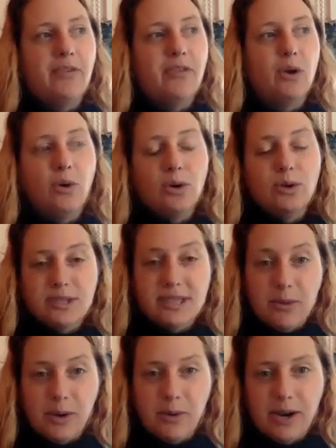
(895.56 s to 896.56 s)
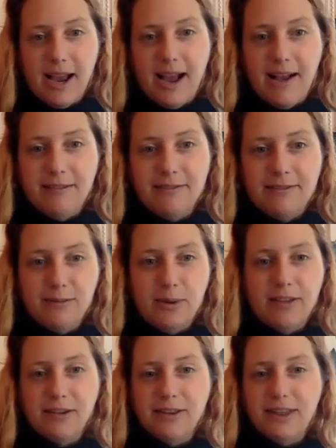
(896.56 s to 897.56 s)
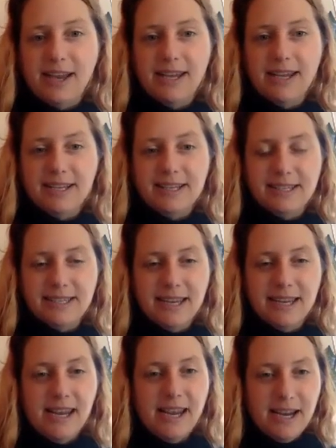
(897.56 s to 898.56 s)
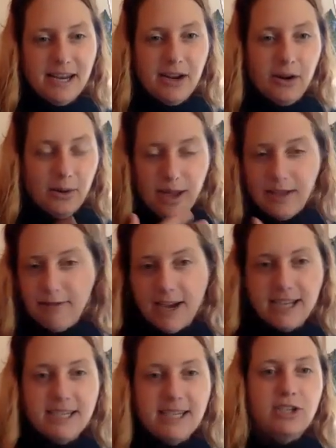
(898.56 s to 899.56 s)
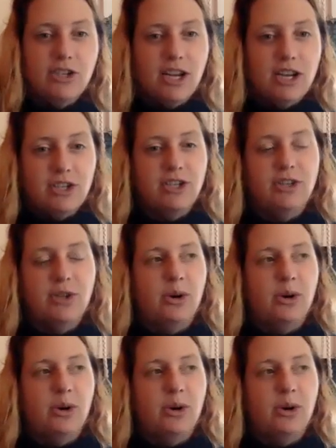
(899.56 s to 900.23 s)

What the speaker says: the goals that we want to have, whether that is affecting change in the